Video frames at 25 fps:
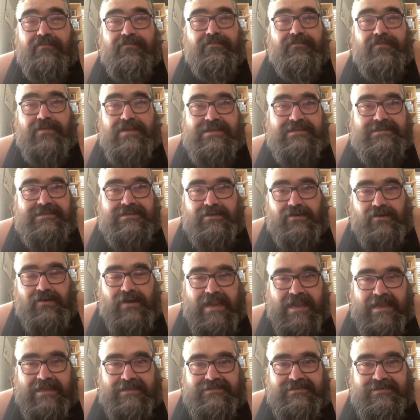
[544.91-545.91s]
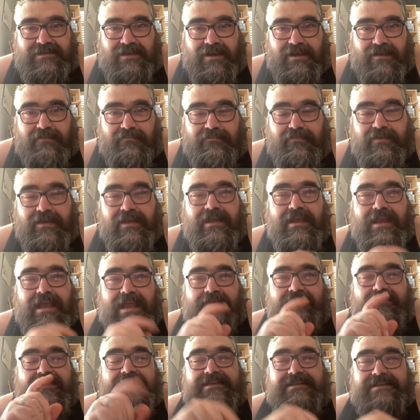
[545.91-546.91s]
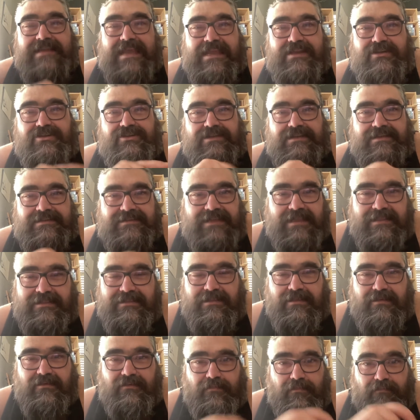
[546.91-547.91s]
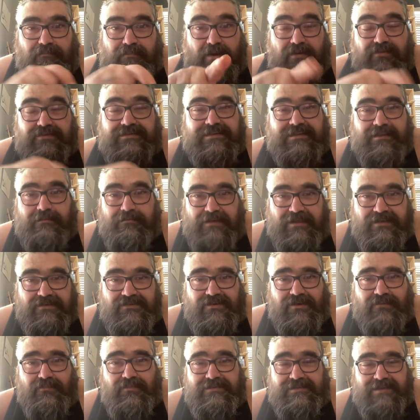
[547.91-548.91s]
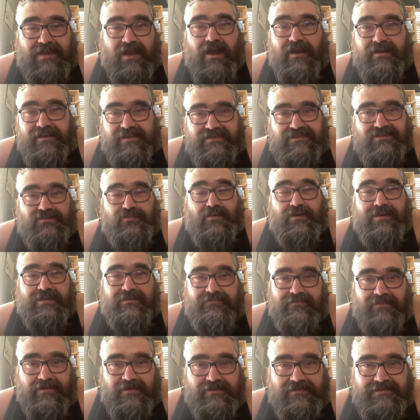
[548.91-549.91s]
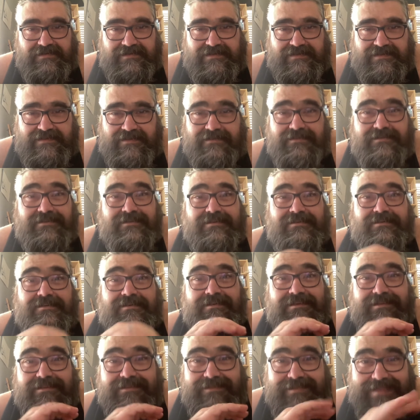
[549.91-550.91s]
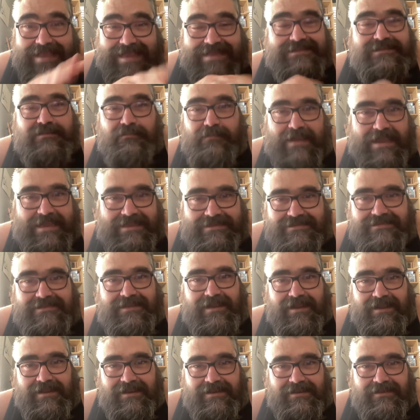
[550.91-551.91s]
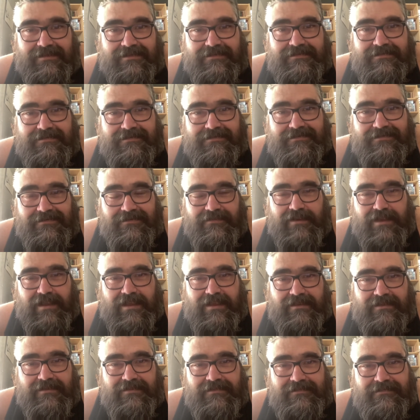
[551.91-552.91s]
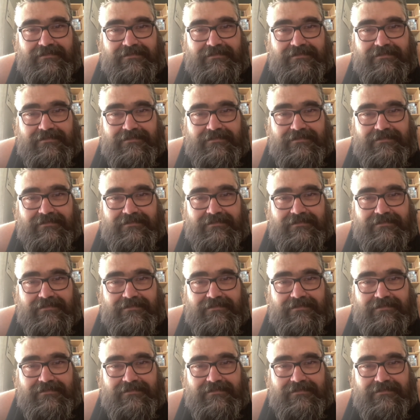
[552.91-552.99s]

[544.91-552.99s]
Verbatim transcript: freezing her ass off, and the date she posted the picture was August 21st, that's a bad sign, okay?